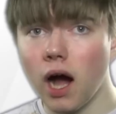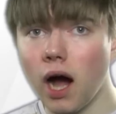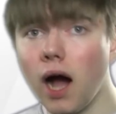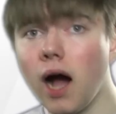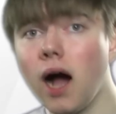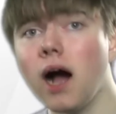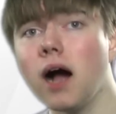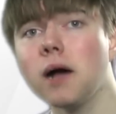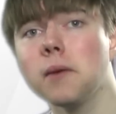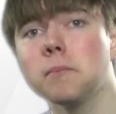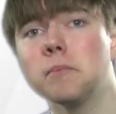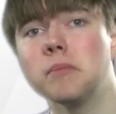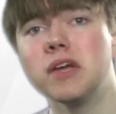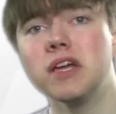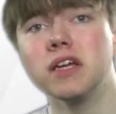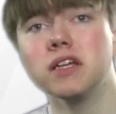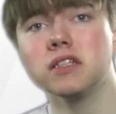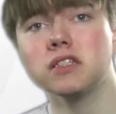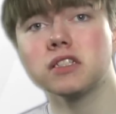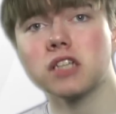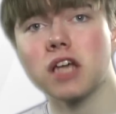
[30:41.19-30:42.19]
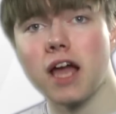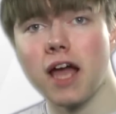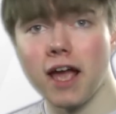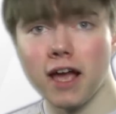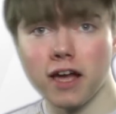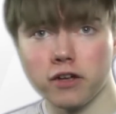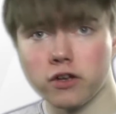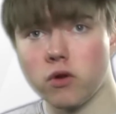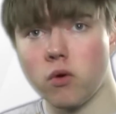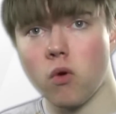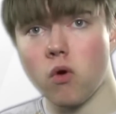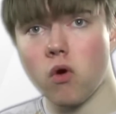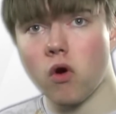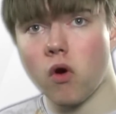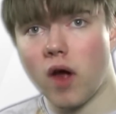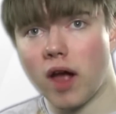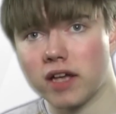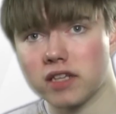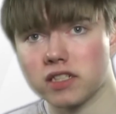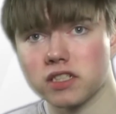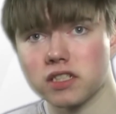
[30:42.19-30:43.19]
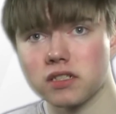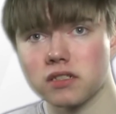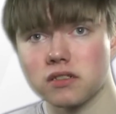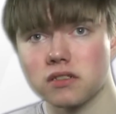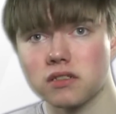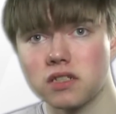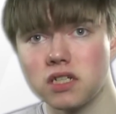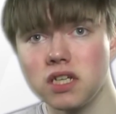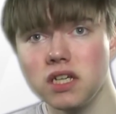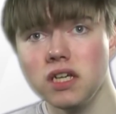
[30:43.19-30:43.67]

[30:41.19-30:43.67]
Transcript: A means and or, as in